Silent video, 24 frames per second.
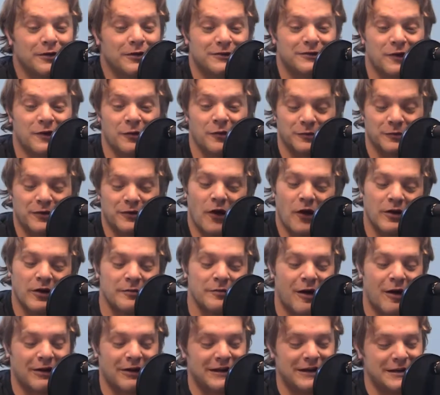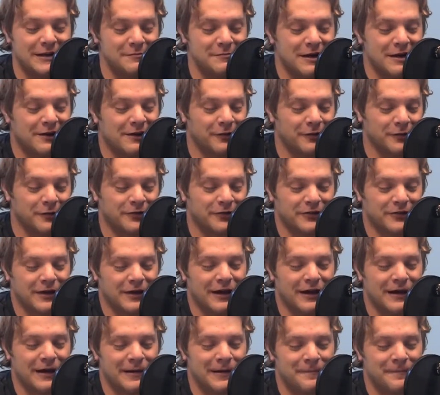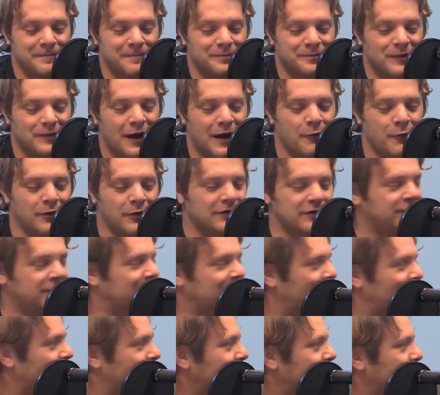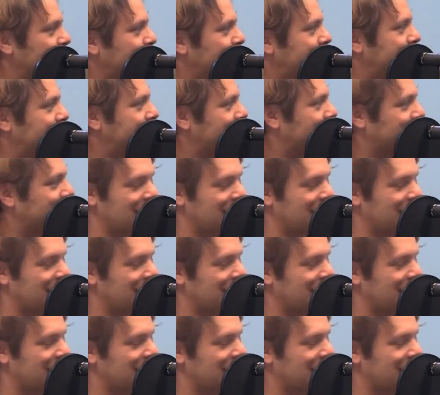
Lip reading: so talking about emails, I want to start a new thing.